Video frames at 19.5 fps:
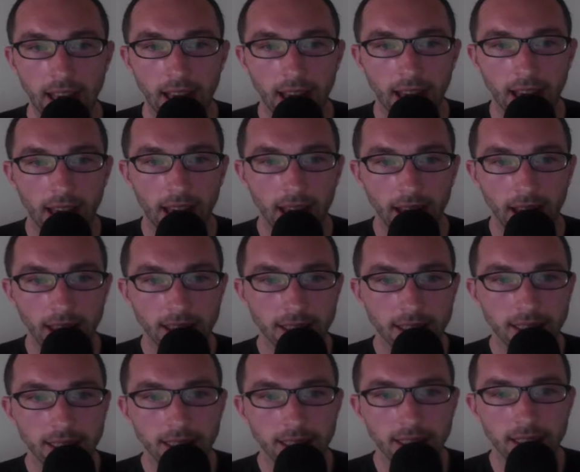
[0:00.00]

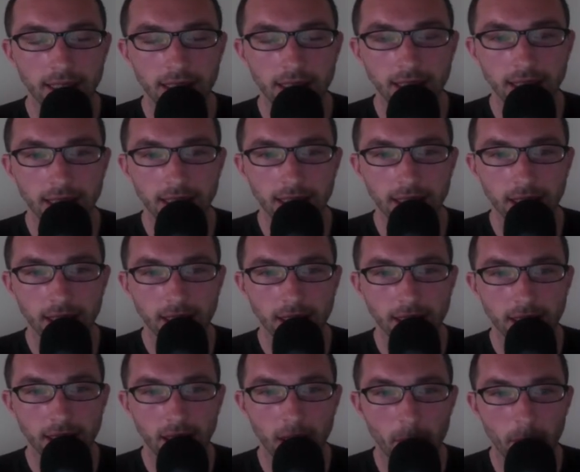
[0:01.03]
And this
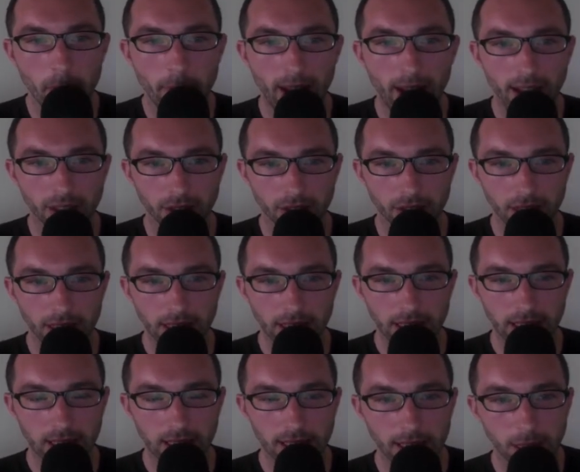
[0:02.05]
is a master's
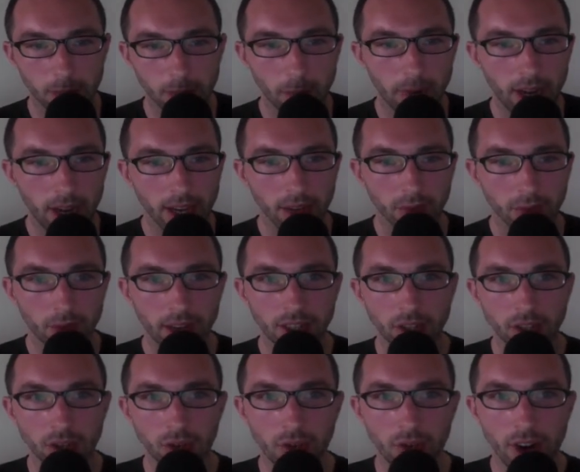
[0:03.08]
thesis by
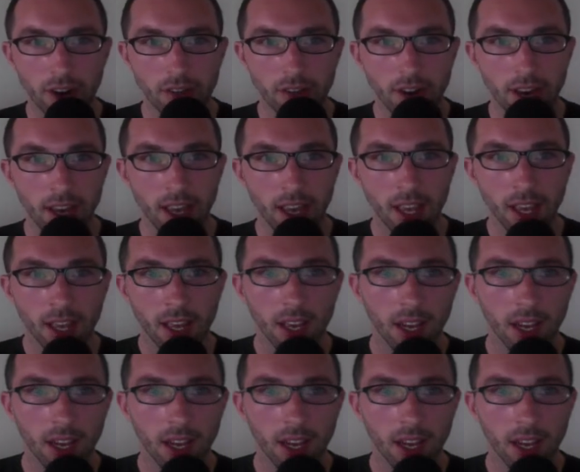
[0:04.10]
Rachel Gregory